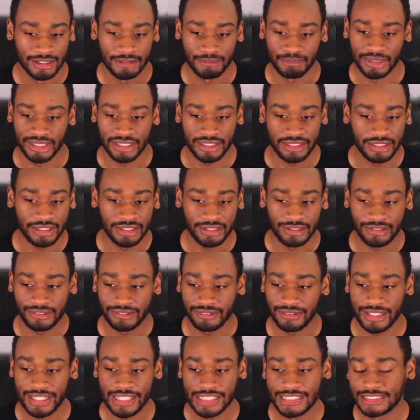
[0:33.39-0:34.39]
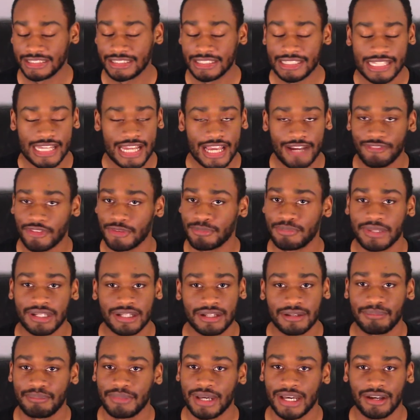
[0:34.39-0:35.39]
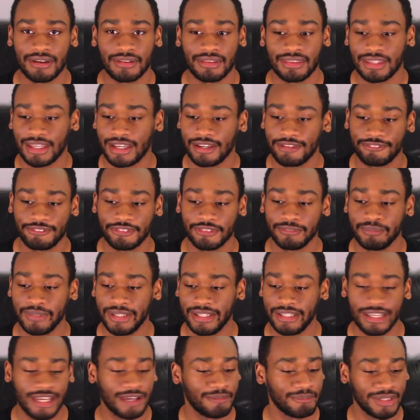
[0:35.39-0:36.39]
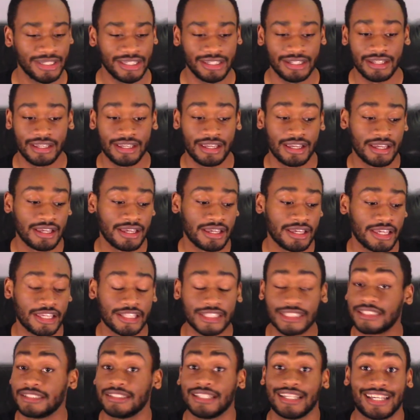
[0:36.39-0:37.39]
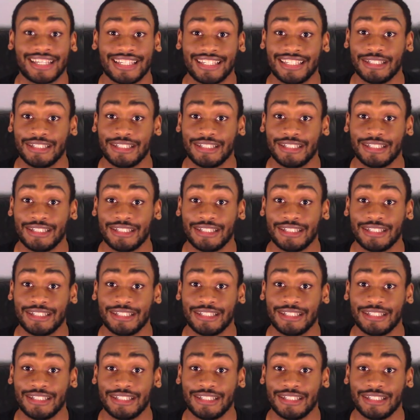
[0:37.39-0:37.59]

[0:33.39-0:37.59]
But it's never been about that for me. I mean, it's nice.